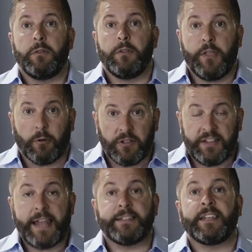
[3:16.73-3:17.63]
their
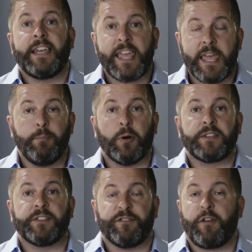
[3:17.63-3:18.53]
lent
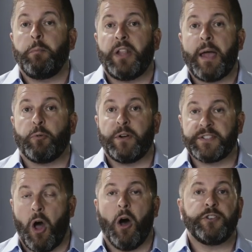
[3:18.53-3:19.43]
ebooks from
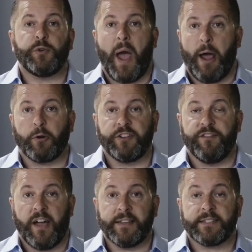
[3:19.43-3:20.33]
libraries onto our
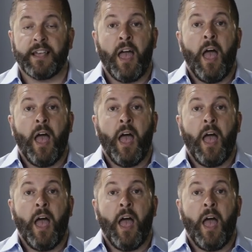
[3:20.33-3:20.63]
device.